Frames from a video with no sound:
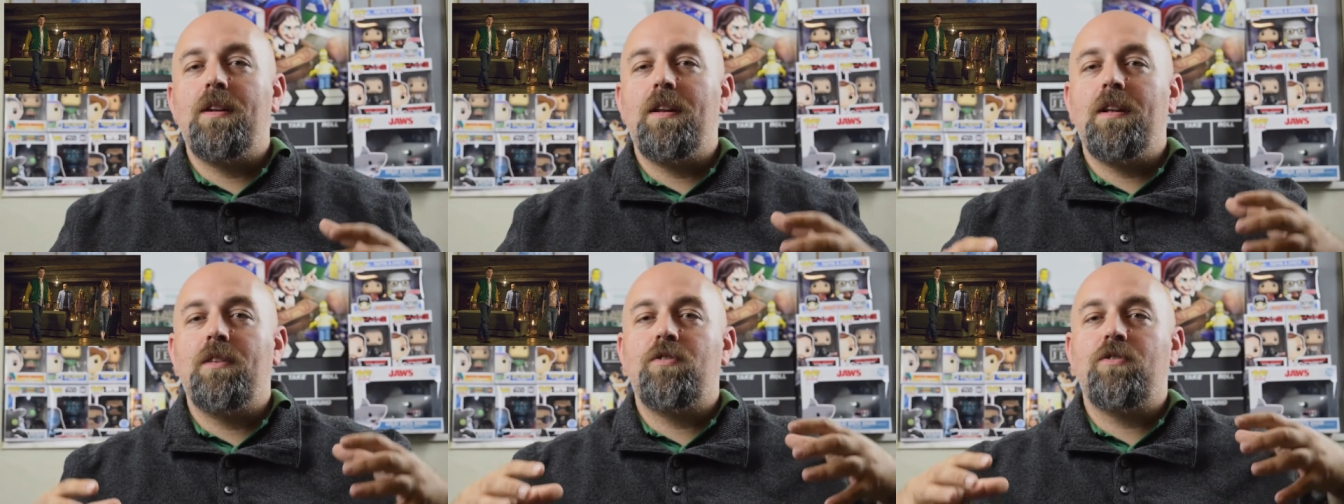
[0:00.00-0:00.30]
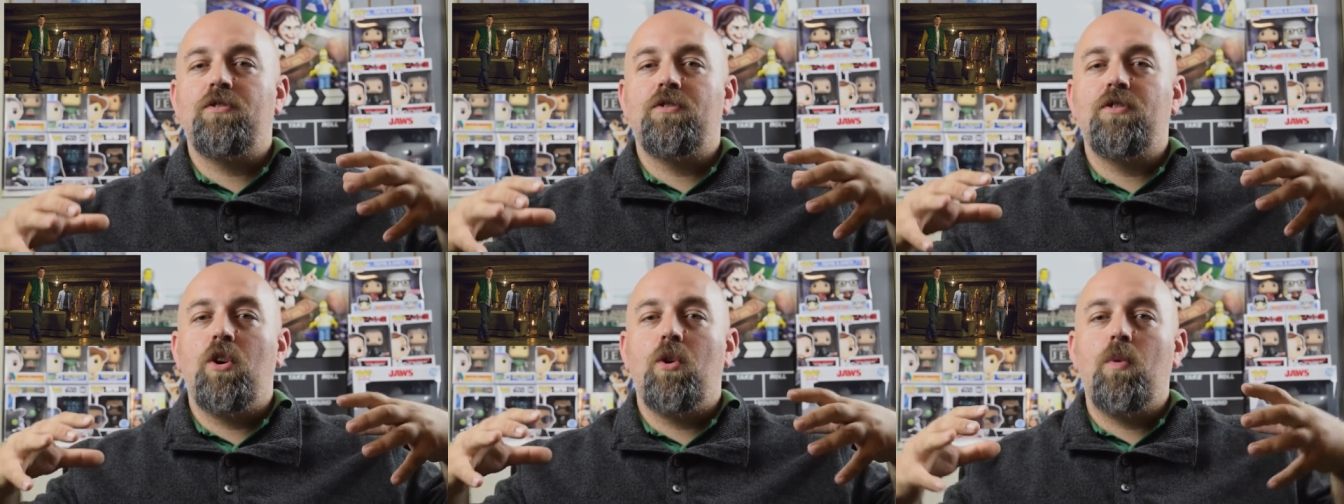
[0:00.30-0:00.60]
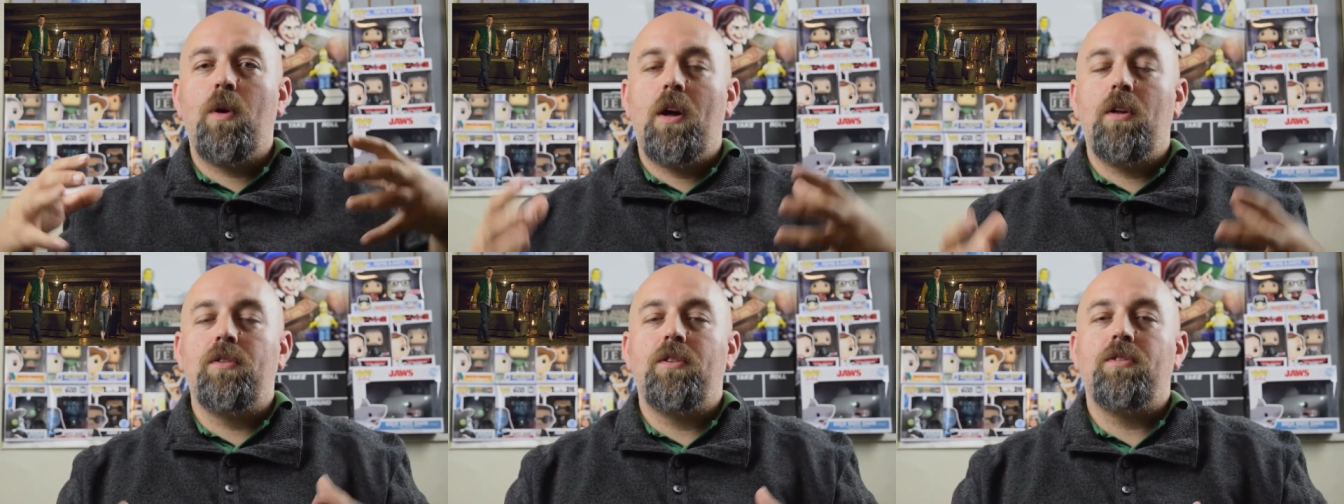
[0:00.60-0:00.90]
It's so
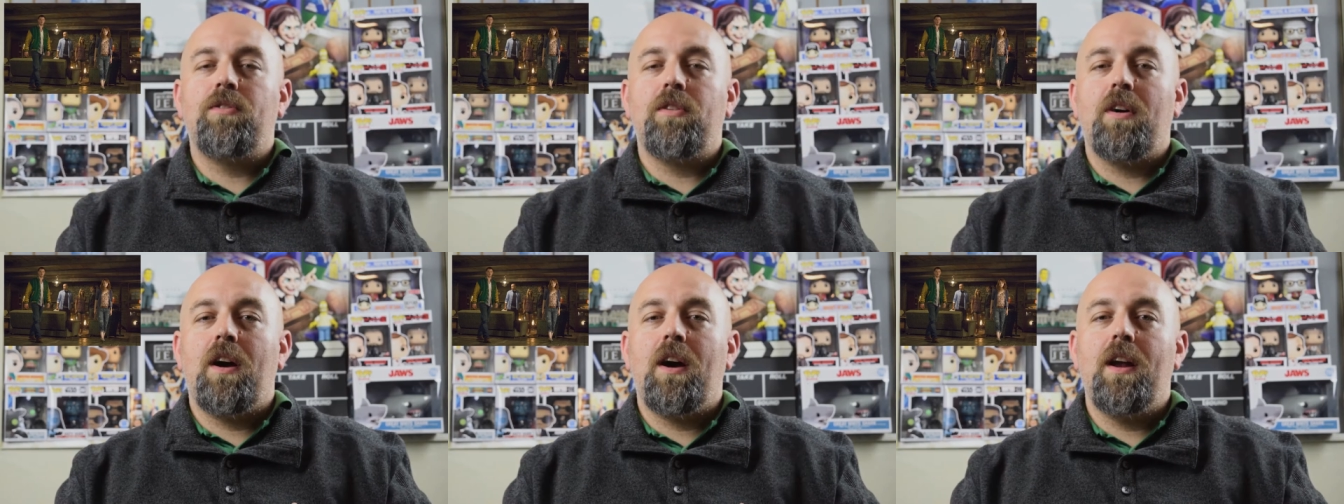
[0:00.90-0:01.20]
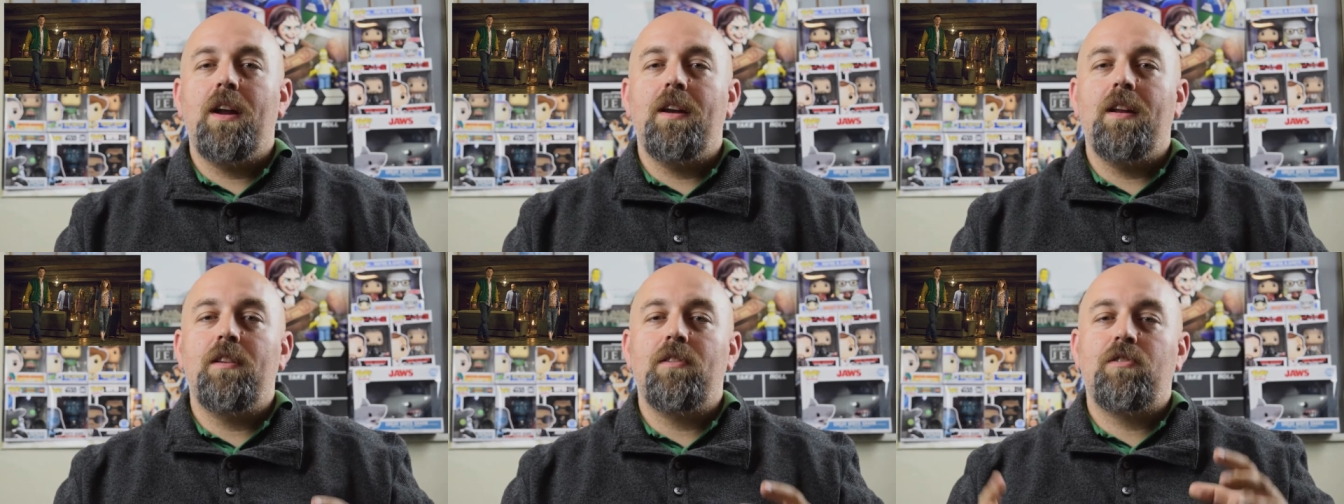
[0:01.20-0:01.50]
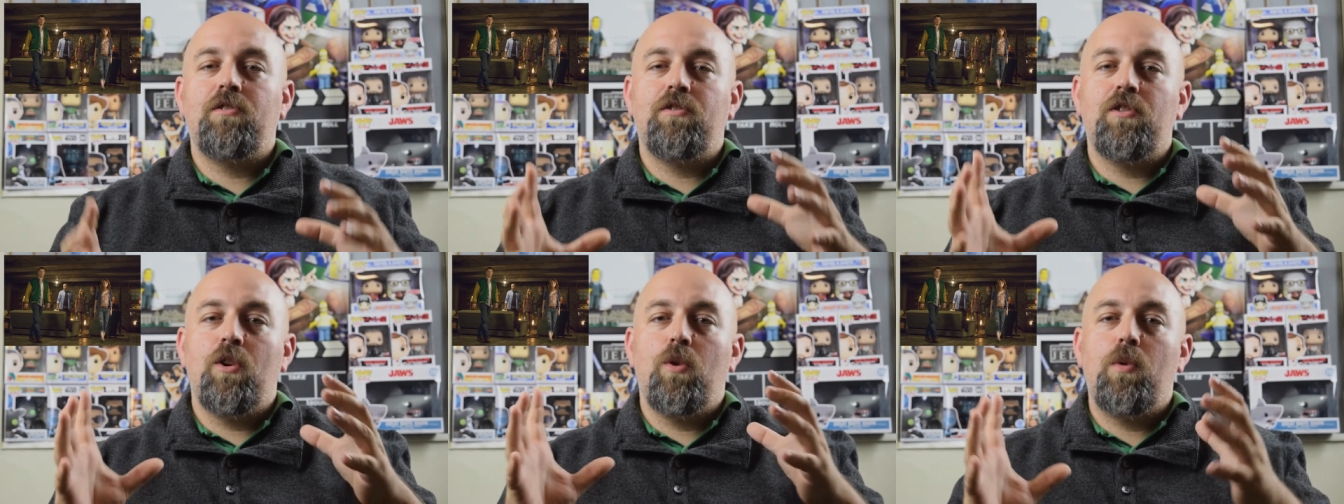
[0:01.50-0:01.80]
well designed. It's
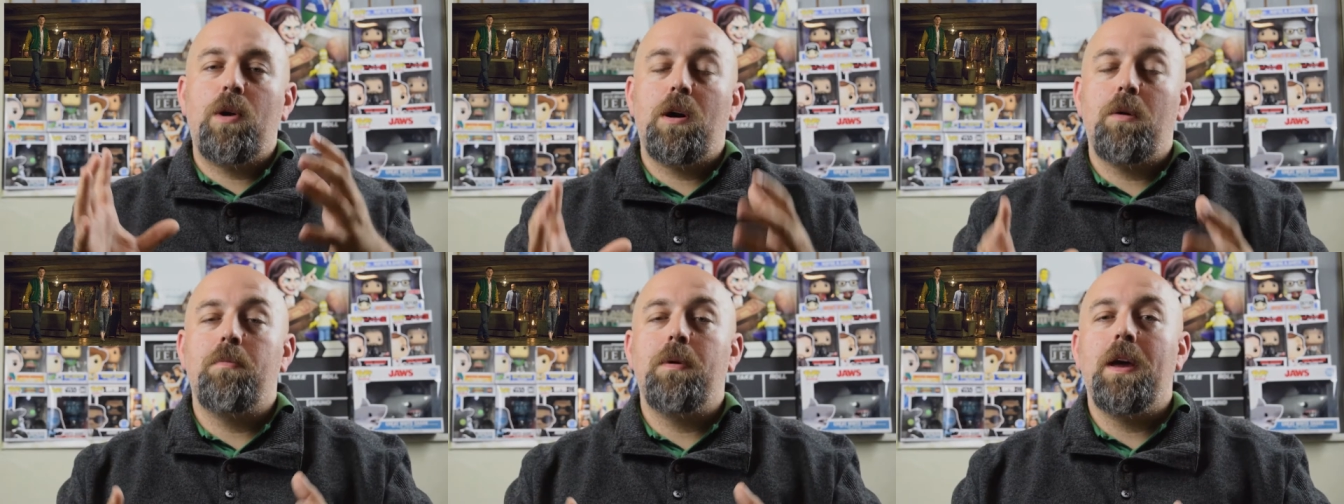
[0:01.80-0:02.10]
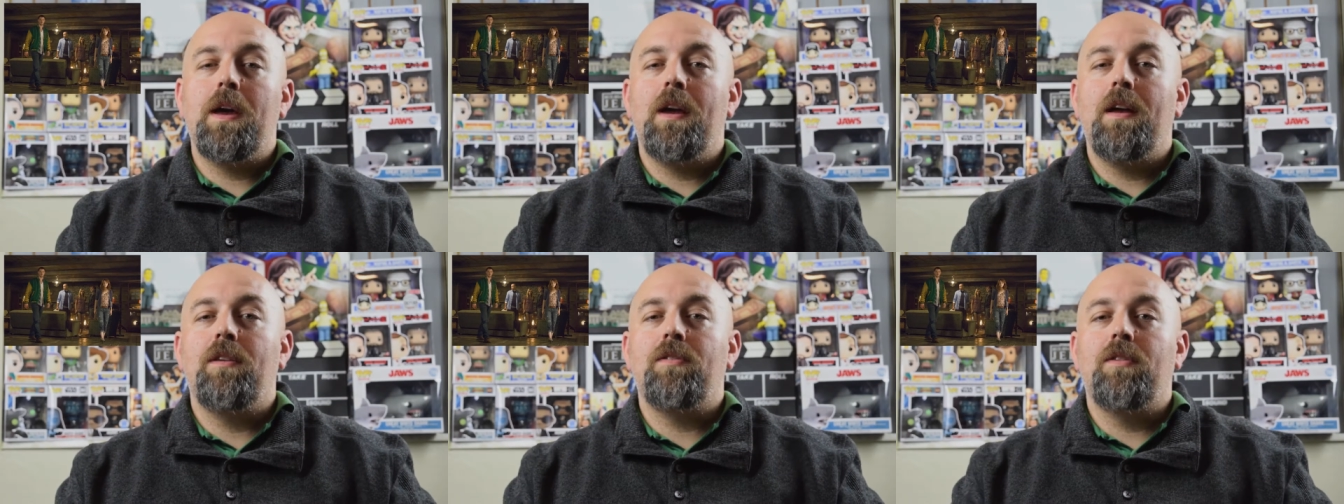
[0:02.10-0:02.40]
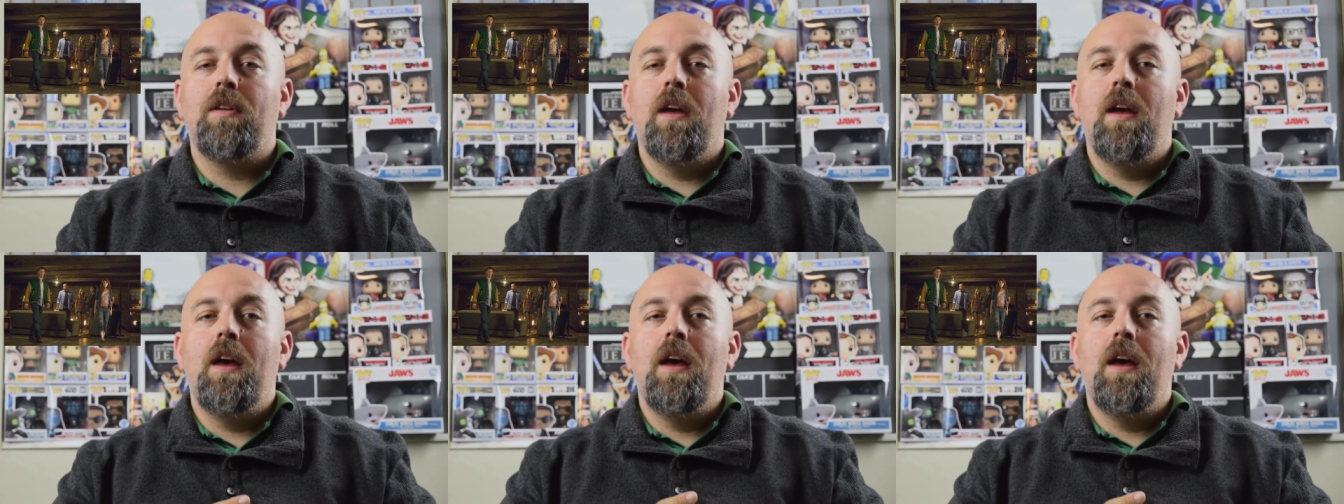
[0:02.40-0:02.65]
so well paced.